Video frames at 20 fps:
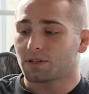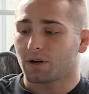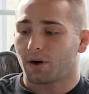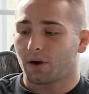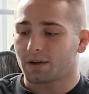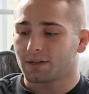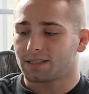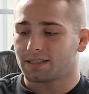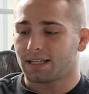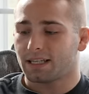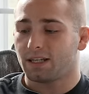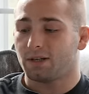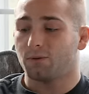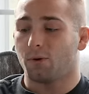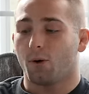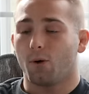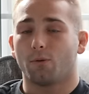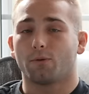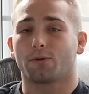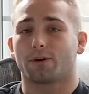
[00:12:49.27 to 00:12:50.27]
the hardest thing
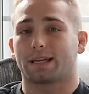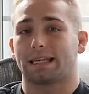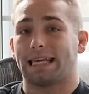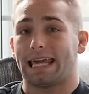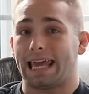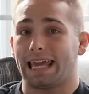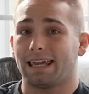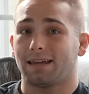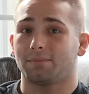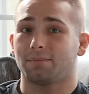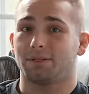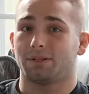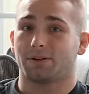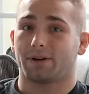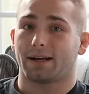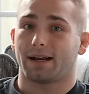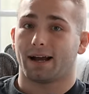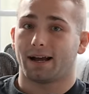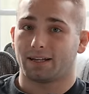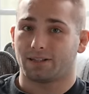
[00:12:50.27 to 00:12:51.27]
you overcame
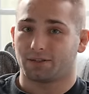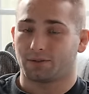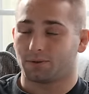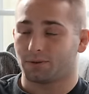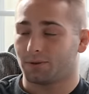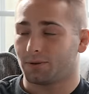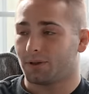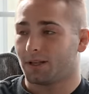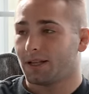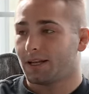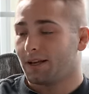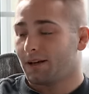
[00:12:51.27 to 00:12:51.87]
during high school?